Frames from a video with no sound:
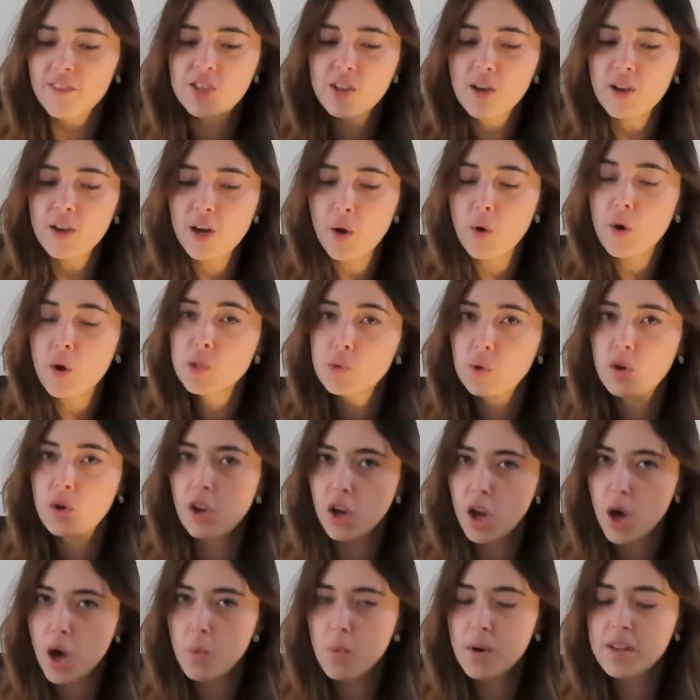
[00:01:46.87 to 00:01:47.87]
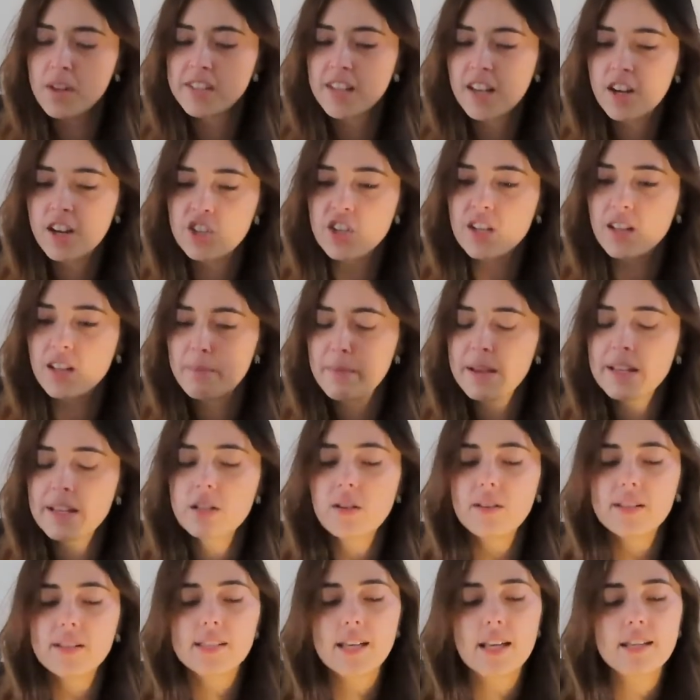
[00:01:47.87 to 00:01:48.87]
So, you know, because we've got a lot of Wands energy, that makes
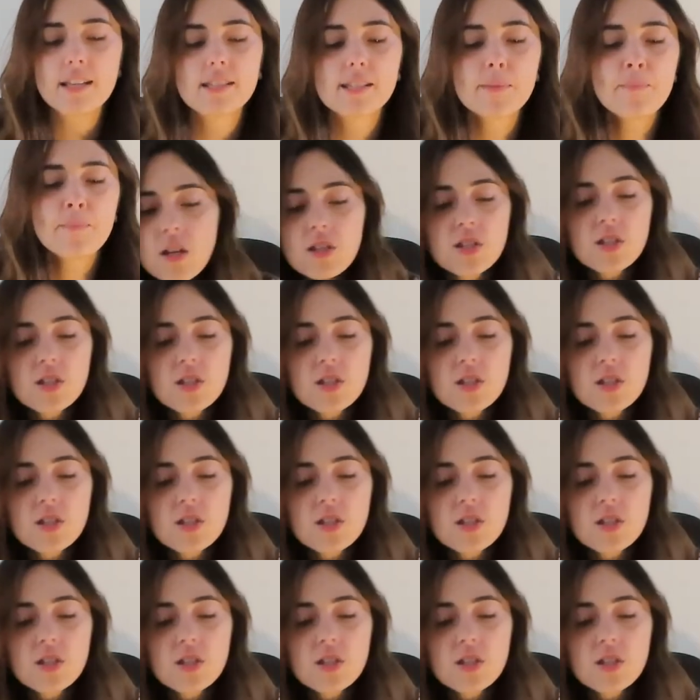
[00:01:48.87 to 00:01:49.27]
a lot of sense.